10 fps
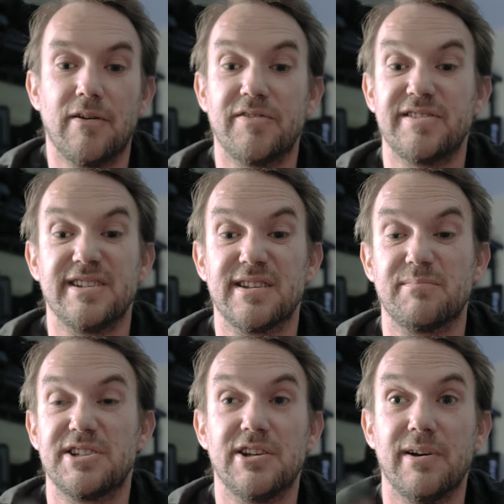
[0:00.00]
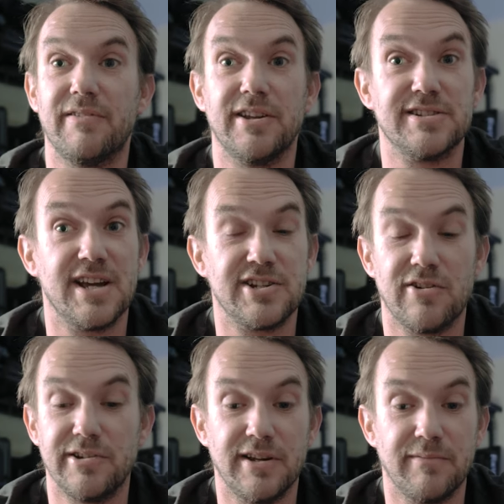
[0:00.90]
Obviously it's up to you whether you change it
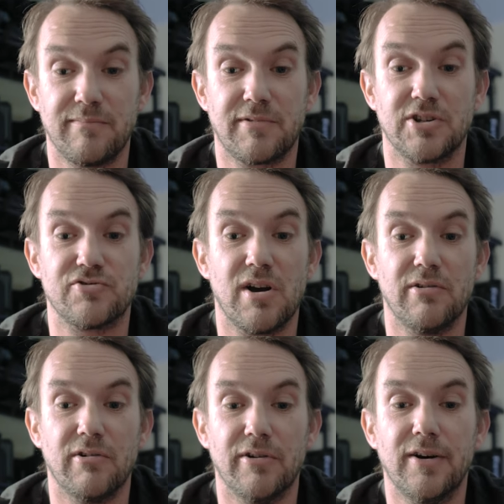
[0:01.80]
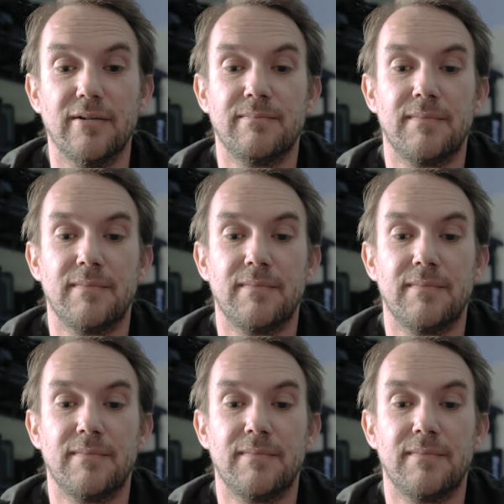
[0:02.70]
on your controller or not.